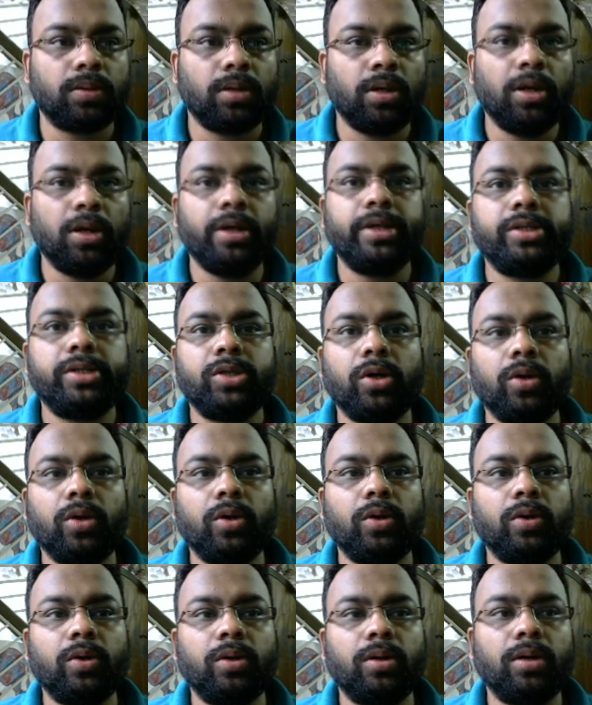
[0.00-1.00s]

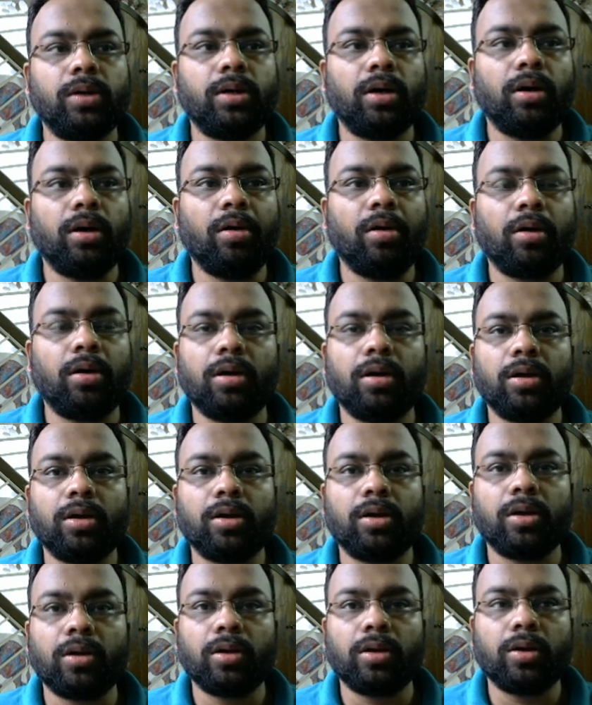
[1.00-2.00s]
So,
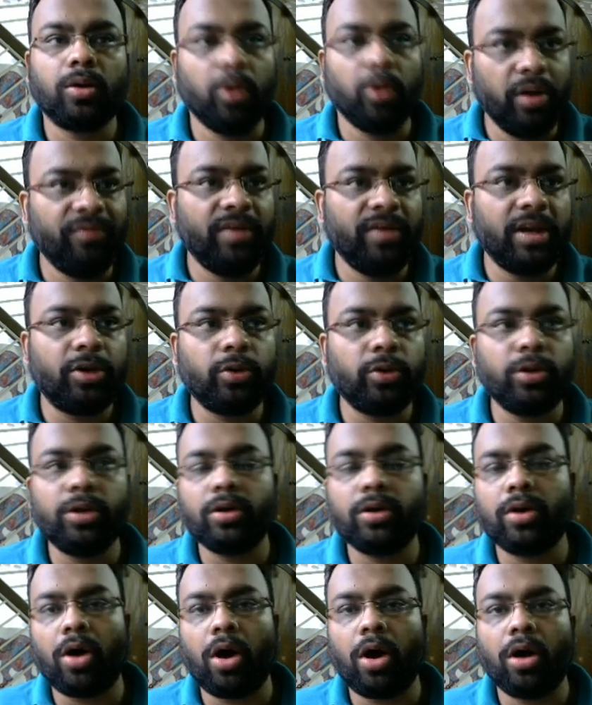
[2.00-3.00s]
good evening to
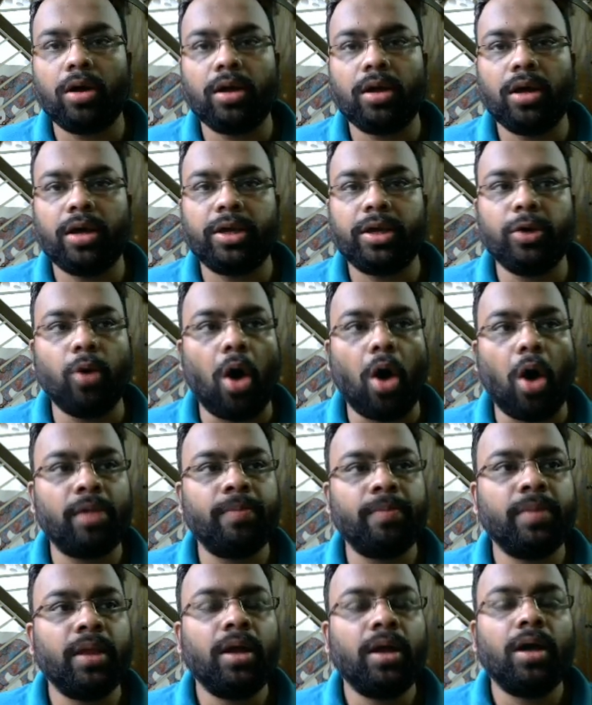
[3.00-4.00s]
you
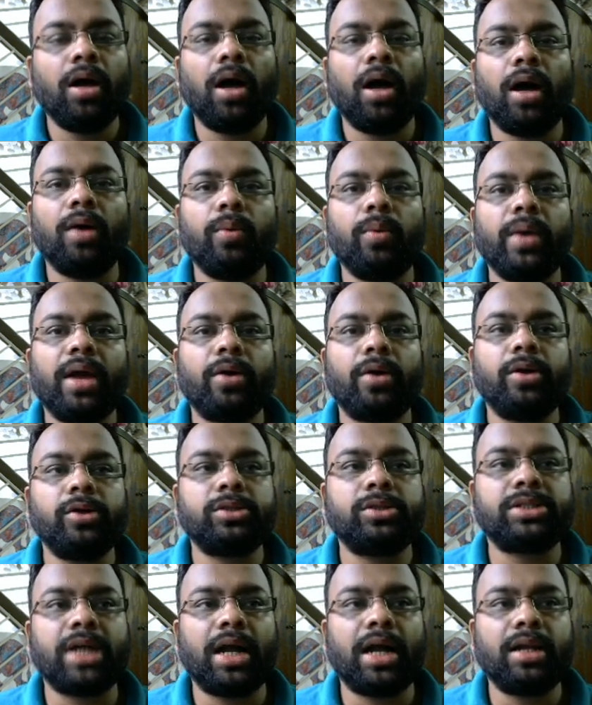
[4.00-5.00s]
all. We are going to
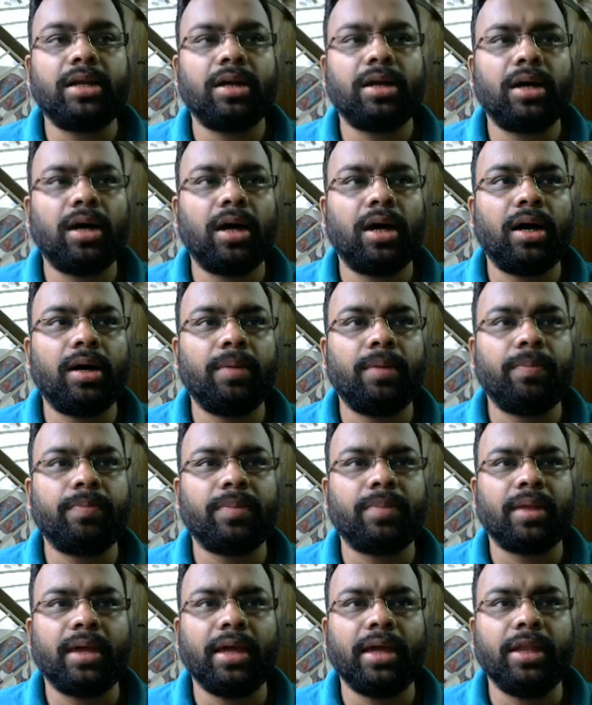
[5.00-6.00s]
start
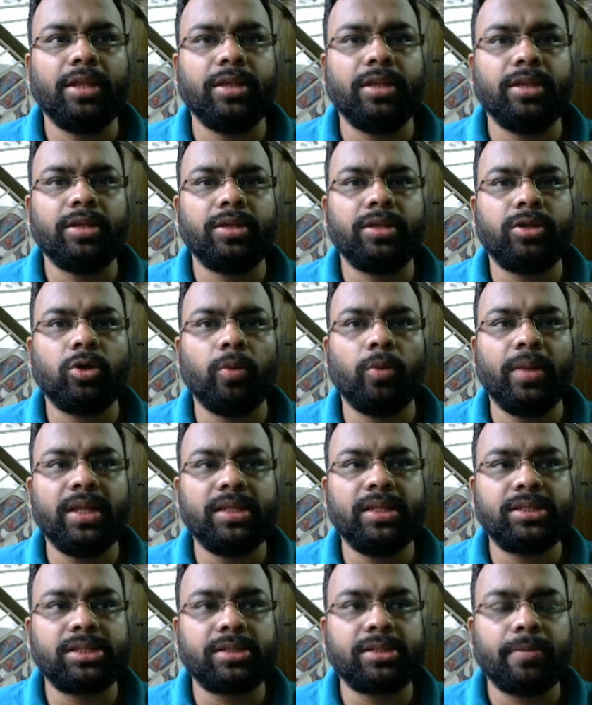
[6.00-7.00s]
in 2
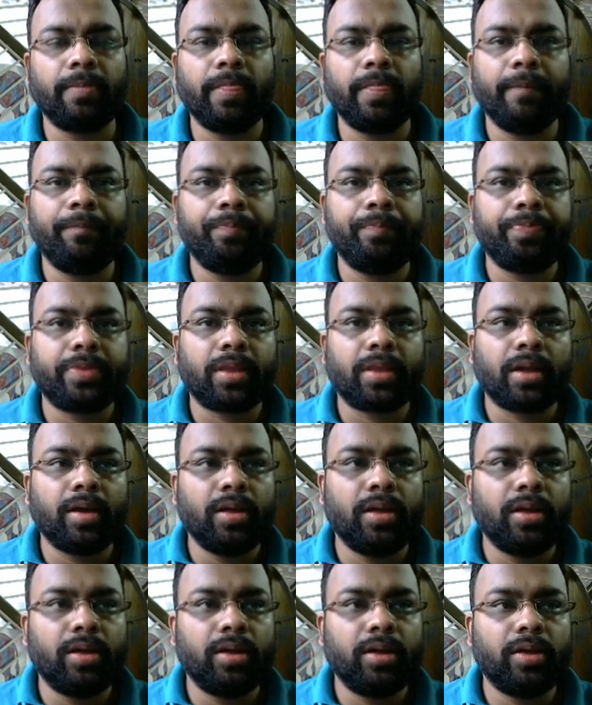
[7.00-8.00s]
minutes.
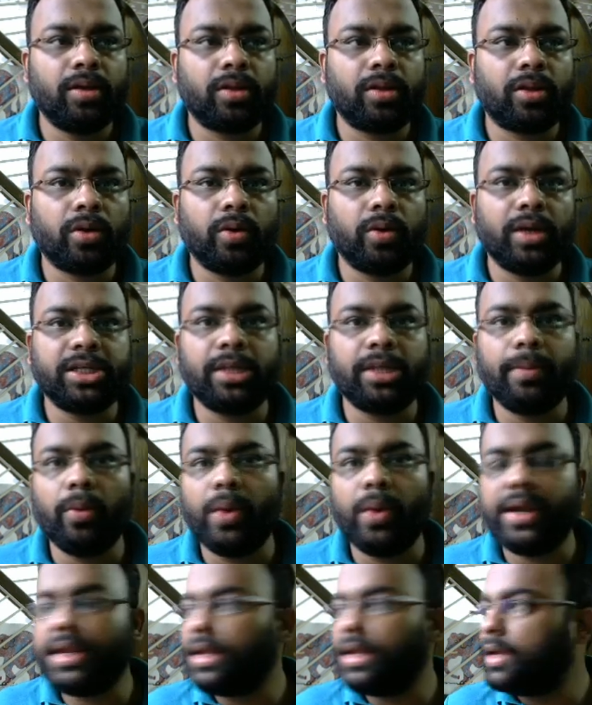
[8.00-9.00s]
So I shall be
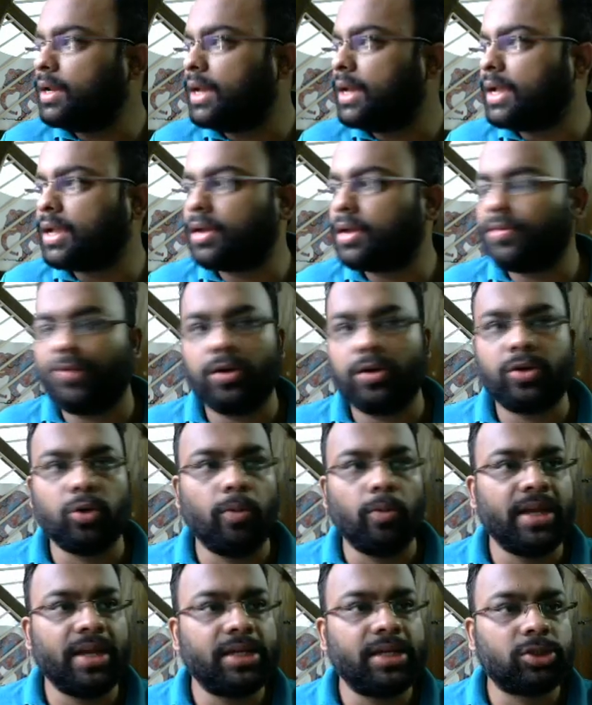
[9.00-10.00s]
waiting like for 2
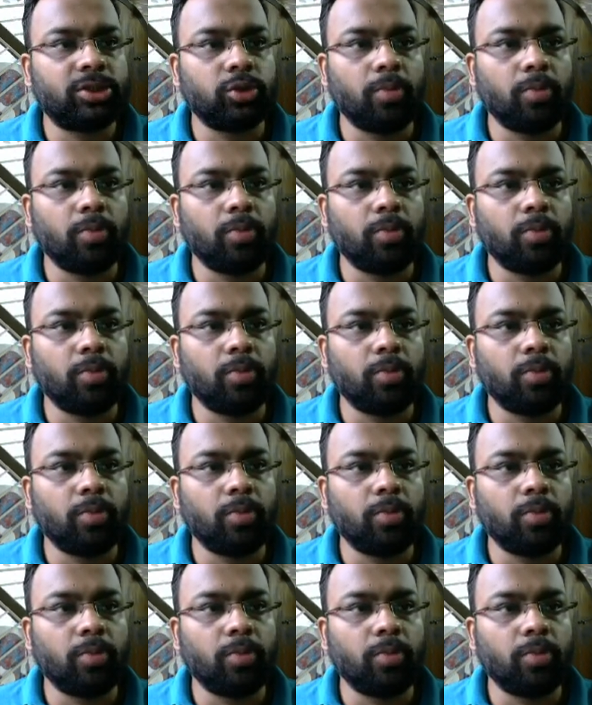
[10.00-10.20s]
minutes, 2 more